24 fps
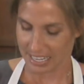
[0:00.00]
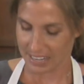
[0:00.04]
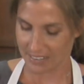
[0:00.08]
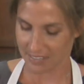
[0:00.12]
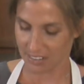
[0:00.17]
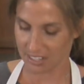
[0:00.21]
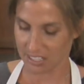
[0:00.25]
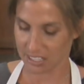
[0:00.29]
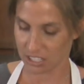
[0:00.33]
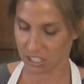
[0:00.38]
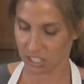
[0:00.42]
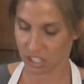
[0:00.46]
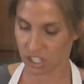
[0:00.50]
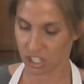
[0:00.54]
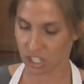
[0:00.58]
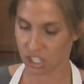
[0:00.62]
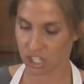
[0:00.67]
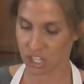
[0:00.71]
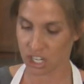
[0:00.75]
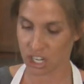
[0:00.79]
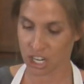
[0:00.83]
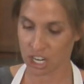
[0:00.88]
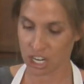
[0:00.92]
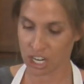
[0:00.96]
Give it a little
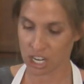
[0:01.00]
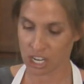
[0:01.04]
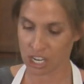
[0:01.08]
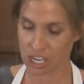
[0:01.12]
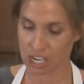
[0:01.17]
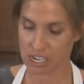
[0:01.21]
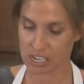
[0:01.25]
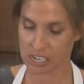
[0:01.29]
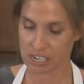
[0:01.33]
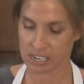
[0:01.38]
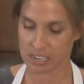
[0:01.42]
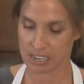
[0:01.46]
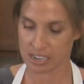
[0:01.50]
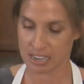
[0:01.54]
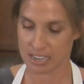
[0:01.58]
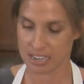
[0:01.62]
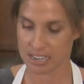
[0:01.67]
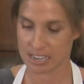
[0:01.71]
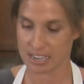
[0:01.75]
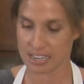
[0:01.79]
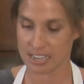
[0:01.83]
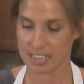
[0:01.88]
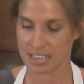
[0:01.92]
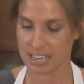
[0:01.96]
stir.
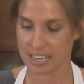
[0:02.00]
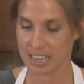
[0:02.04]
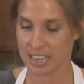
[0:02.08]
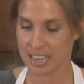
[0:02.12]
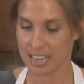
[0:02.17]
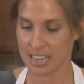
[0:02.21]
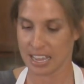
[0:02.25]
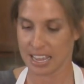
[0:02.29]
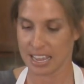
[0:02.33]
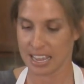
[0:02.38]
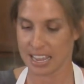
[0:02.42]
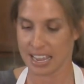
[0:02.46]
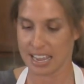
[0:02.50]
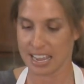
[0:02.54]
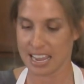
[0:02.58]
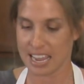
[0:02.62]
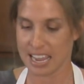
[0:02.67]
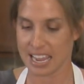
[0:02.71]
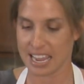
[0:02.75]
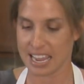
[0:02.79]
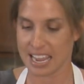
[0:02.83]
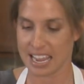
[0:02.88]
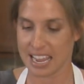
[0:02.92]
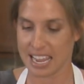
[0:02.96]

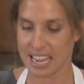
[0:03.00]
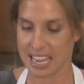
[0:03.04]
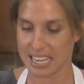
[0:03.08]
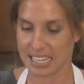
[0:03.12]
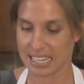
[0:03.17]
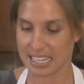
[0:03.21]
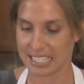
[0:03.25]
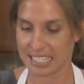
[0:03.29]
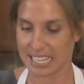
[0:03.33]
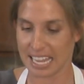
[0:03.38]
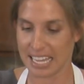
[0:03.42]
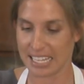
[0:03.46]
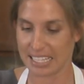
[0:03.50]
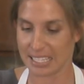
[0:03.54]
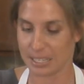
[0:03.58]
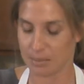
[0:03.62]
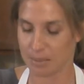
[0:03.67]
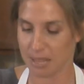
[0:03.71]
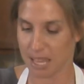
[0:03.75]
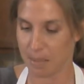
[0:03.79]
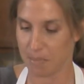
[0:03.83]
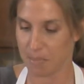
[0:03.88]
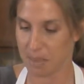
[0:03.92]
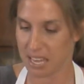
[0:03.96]
And let's add some
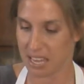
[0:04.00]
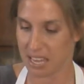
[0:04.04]
of that